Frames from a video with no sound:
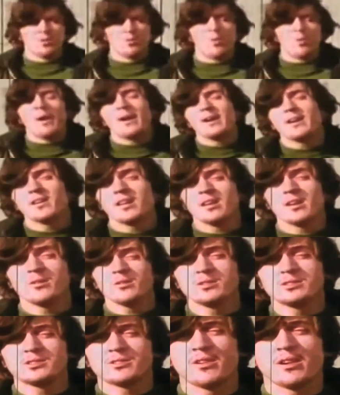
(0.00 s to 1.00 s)
Why are they
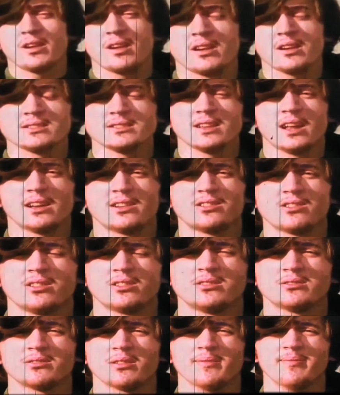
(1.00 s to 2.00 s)
always treating us like
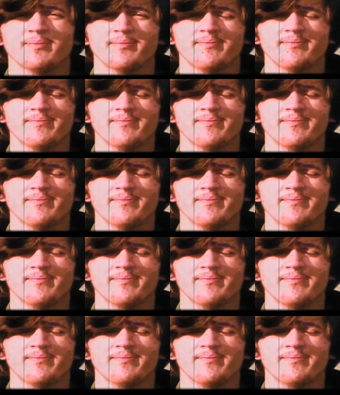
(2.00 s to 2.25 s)
children?